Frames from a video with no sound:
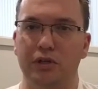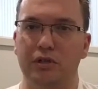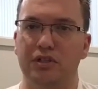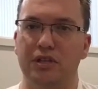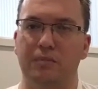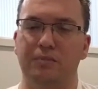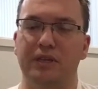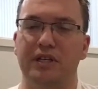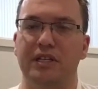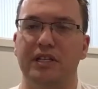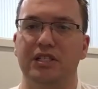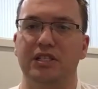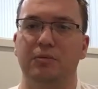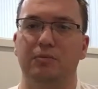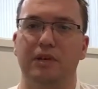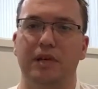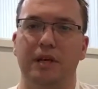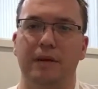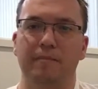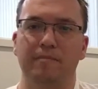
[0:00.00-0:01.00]
something needs to
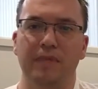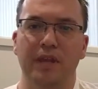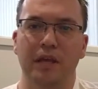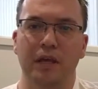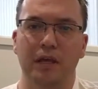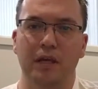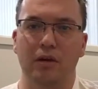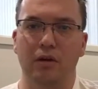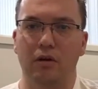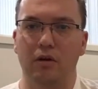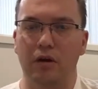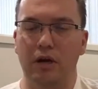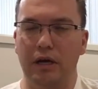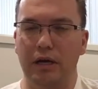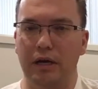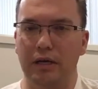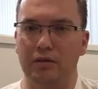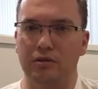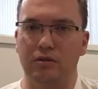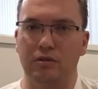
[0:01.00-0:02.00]
be,
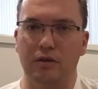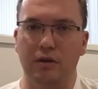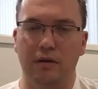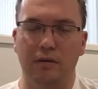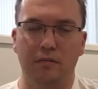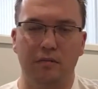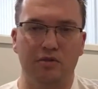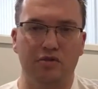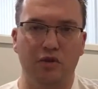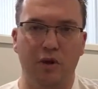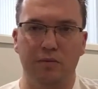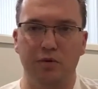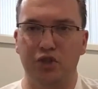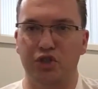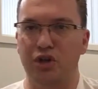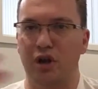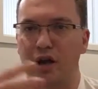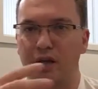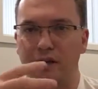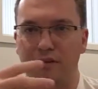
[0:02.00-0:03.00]

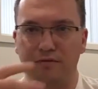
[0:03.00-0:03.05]
troubleshot